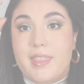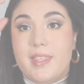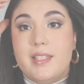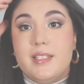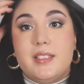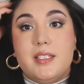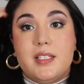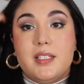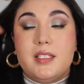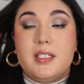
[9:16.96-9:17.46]

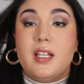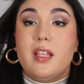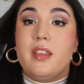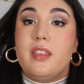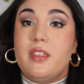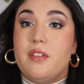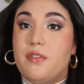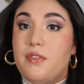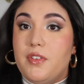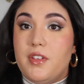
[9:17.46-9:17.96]
This is
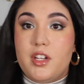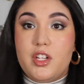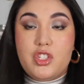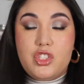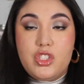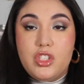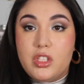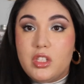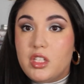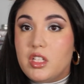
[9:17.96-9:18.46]
the
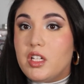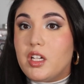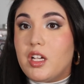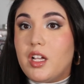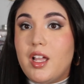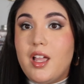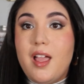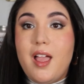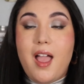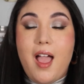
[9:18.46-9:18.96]
finished
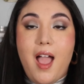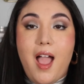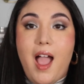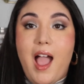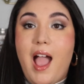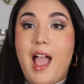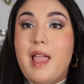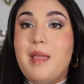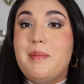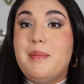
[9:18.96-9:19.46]
look.
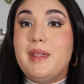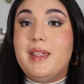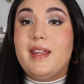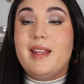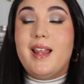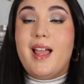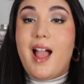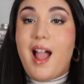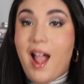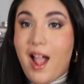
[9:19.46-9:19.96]
I
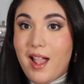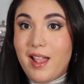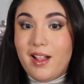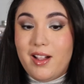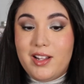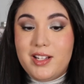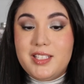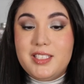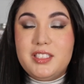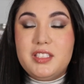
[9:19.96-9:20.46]
mean, I
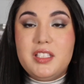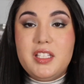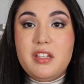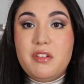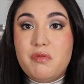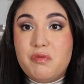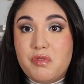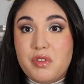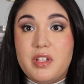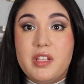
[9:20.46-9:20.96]

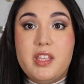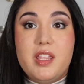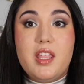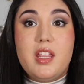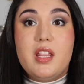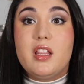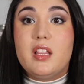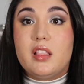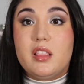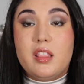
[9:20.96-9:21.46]
honestly
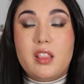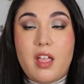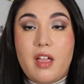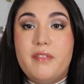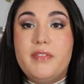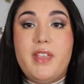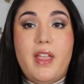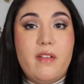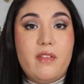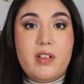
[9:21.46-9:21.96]
really
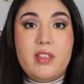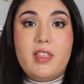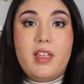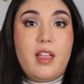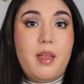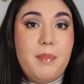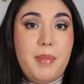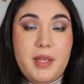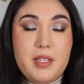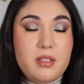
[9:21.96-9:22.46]
loved everything
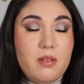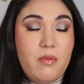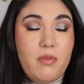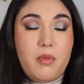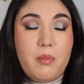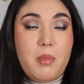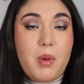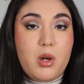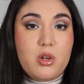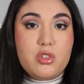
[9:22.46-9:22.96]
I picked up
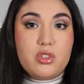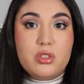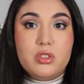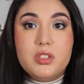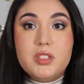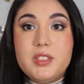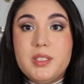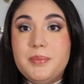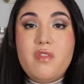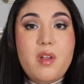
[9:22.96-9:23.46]
from
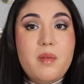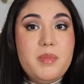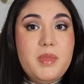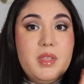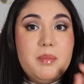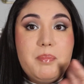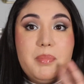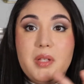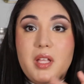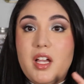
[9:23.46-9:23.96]
Marshalls, from
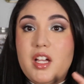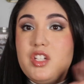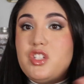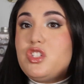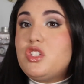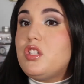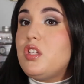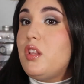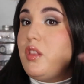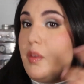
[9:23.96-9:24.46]
the
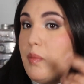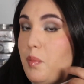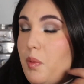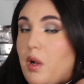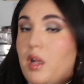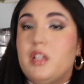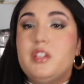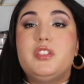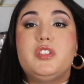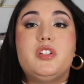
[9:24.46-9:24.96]
blush, the
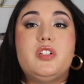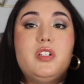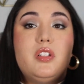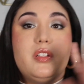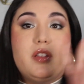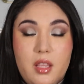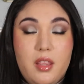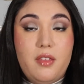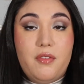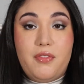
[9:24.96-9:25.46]

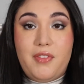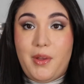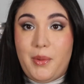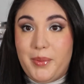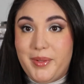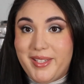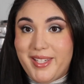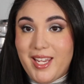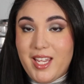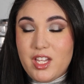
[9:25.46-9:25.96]
bronzer, the
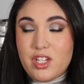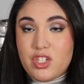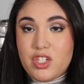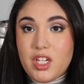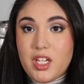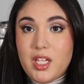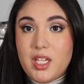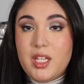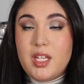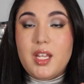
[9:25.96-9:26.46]

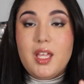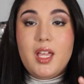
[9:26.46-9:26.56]
foundation.